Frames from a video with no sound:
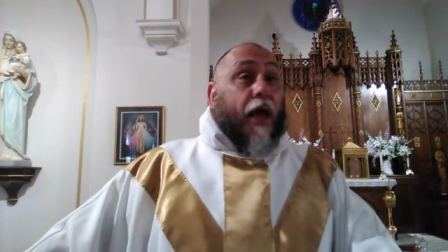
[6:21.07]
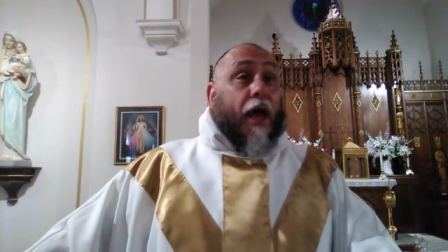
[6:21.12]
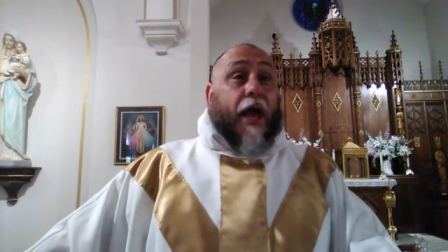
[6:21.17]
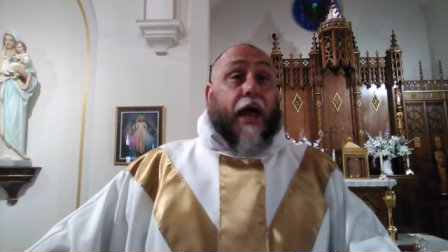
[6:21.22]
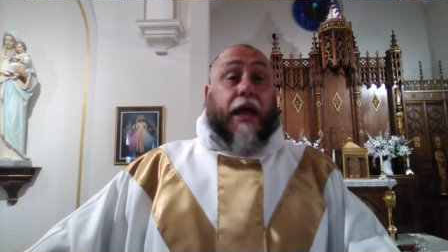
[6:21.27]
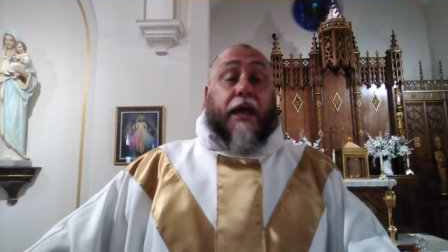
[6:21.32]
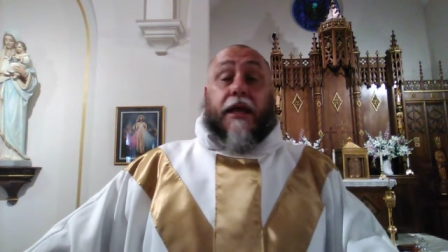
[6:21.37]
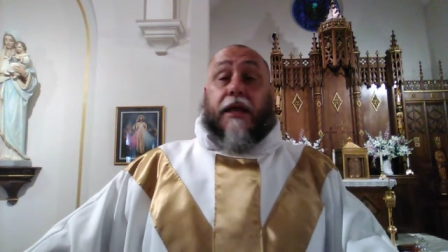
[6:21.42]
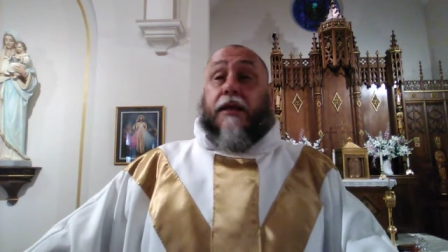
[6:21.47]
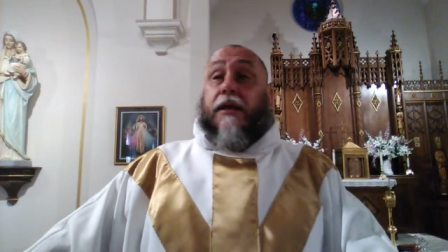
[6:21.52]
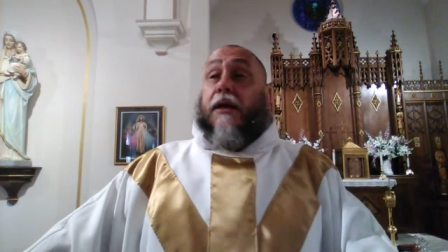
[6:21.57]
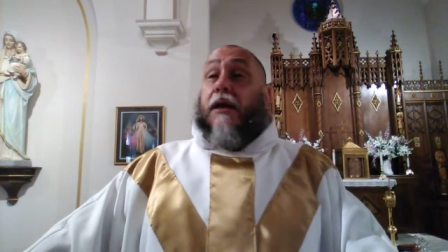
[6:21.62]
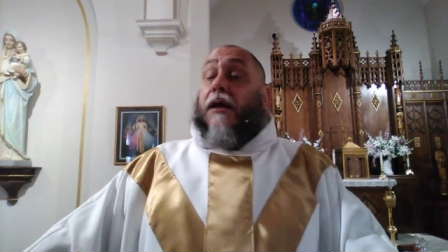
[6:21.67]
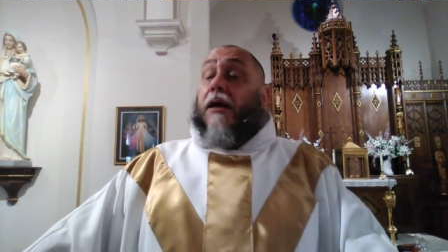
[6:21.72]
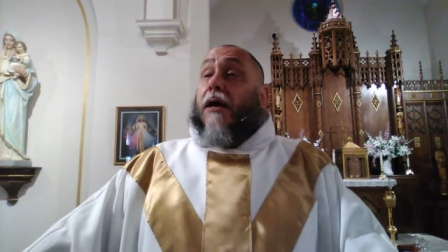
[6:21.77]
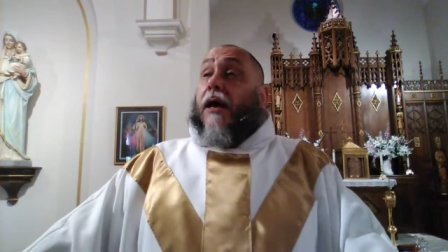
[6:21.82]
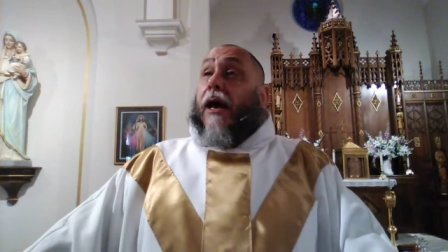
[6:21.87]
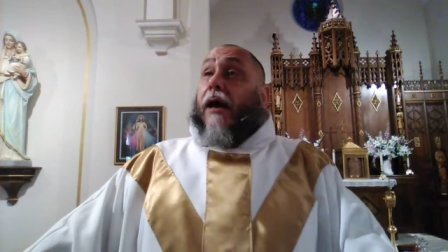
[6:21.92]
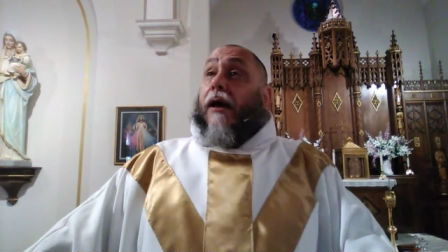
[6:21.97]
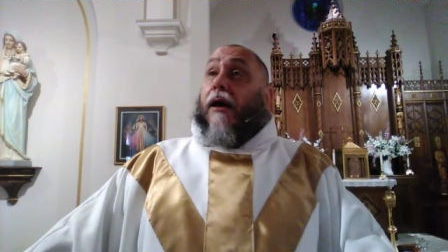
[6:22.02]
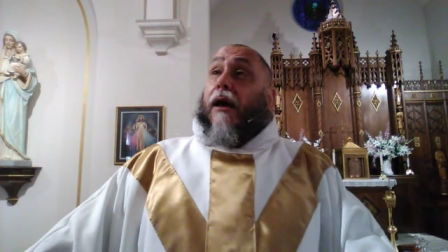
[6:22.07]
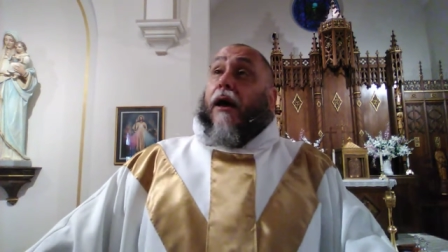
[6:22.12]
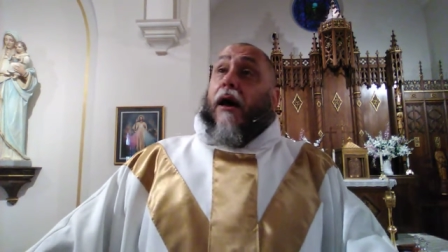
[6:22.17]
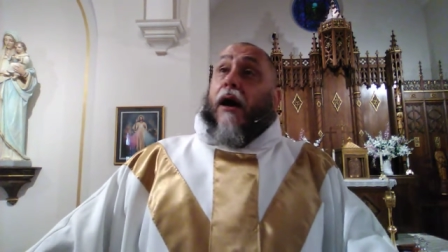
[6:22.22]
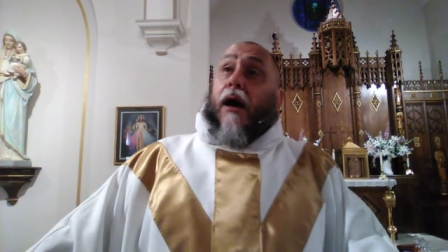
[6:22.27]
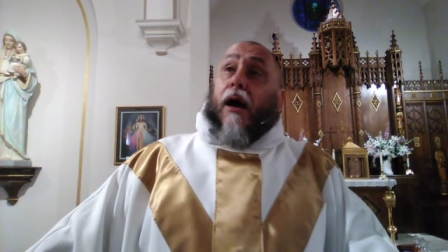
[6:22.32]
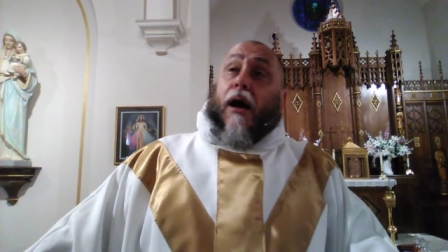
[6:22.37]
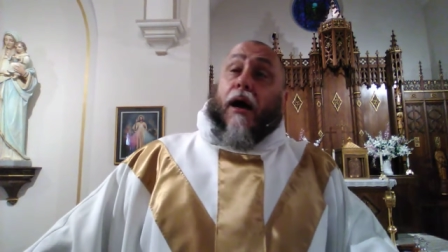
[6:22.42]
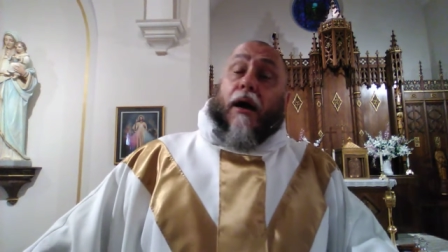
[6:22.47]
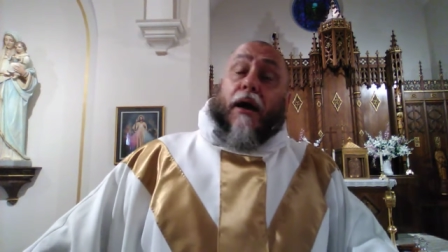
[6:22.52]
a
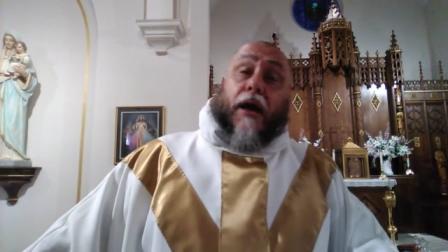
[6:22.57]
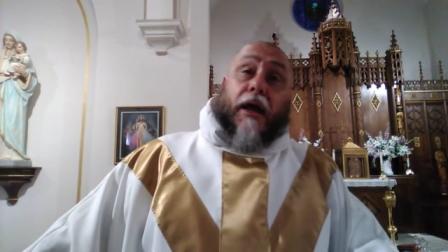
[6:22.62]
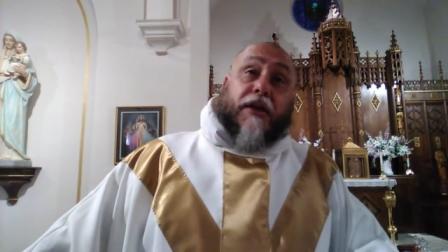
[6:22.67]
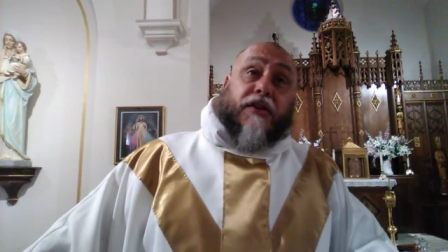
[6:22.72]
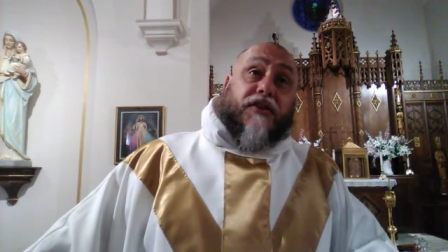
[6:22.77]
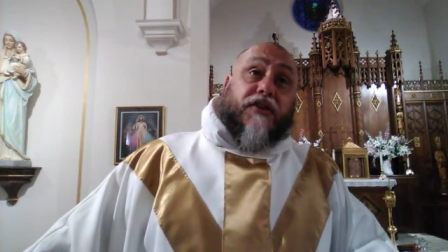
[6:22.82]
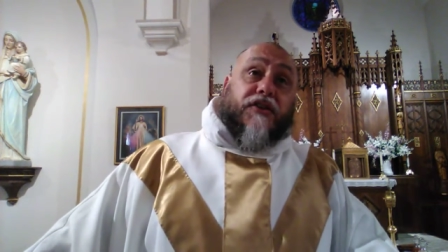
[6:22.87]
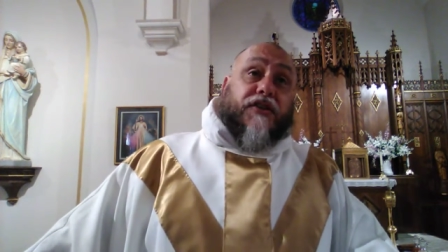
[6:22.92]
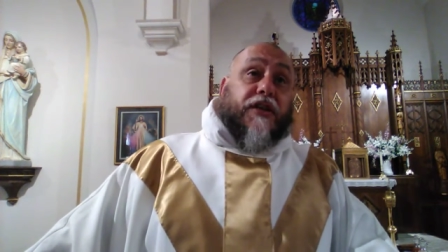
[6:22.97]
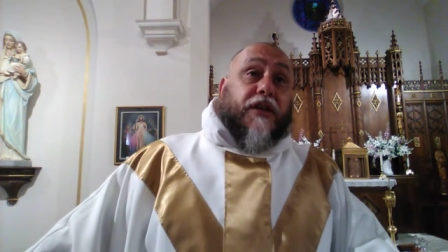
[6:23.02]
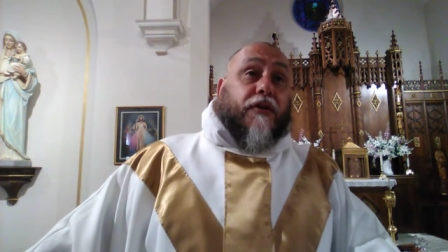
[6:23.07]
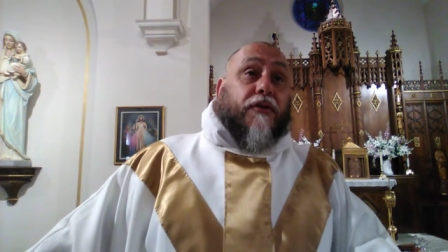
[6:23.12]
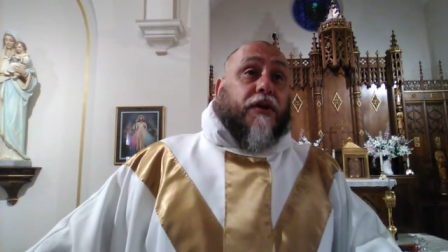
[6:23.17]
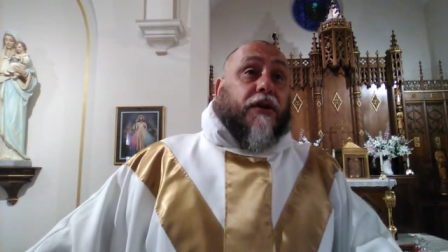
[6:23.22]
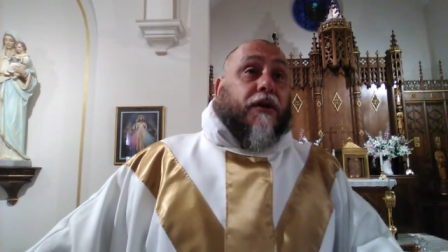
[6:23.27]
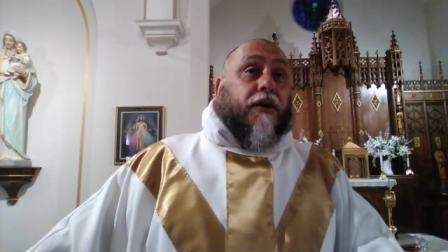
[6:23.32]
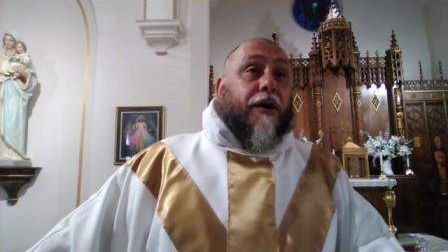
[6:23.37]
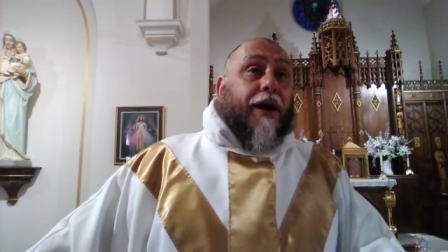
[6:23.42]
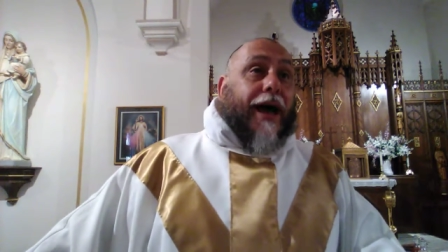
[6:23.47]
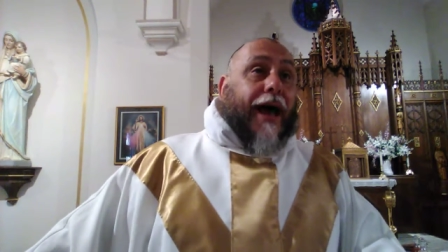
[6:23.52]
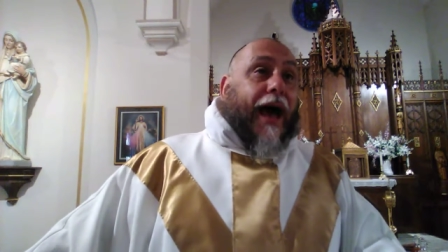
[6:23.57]
uh, exterior